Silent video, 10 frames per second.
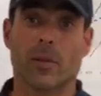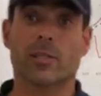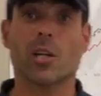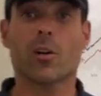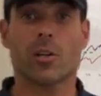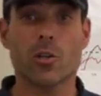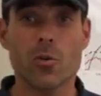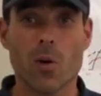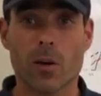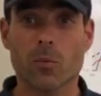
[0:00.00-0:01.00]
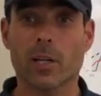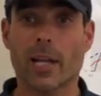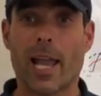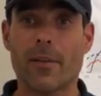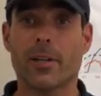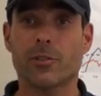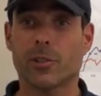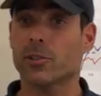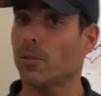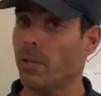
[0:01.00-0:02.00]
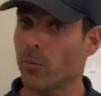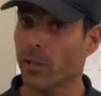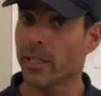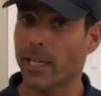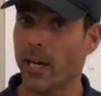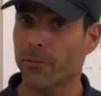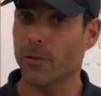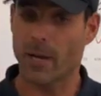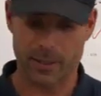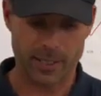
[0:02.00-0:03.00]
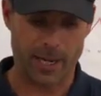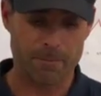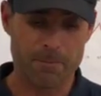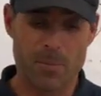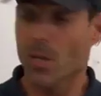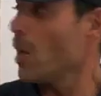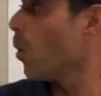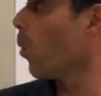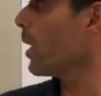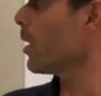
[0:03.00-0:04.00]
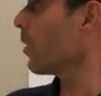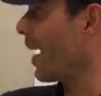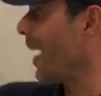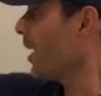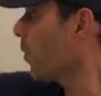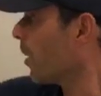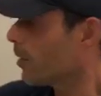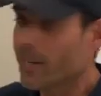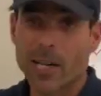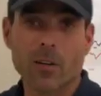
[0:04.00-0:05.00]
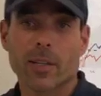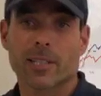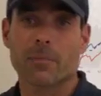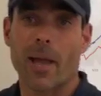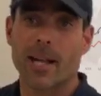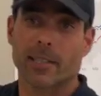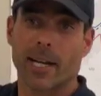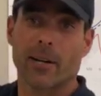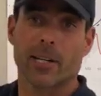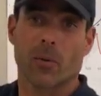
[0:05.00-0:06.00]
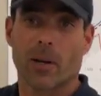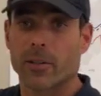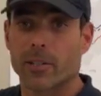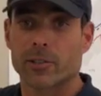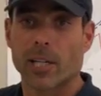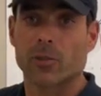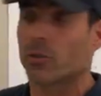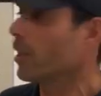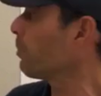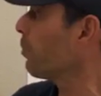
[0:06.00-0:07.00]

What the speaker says: So if you start a new one, we're gonna have issues. So be really careful about that. When you're anywhere near this impacted area, whether you're sheltering in